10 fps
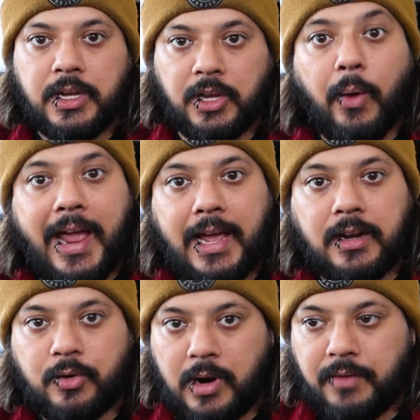
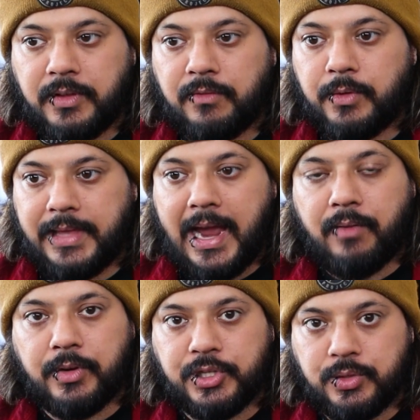handcrafting for the
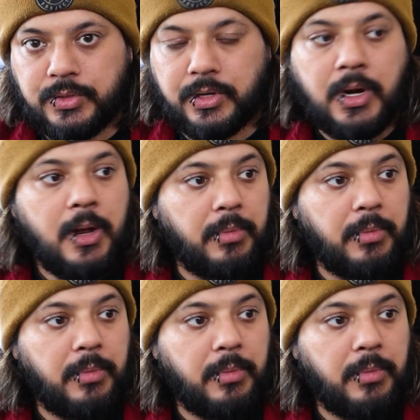average user.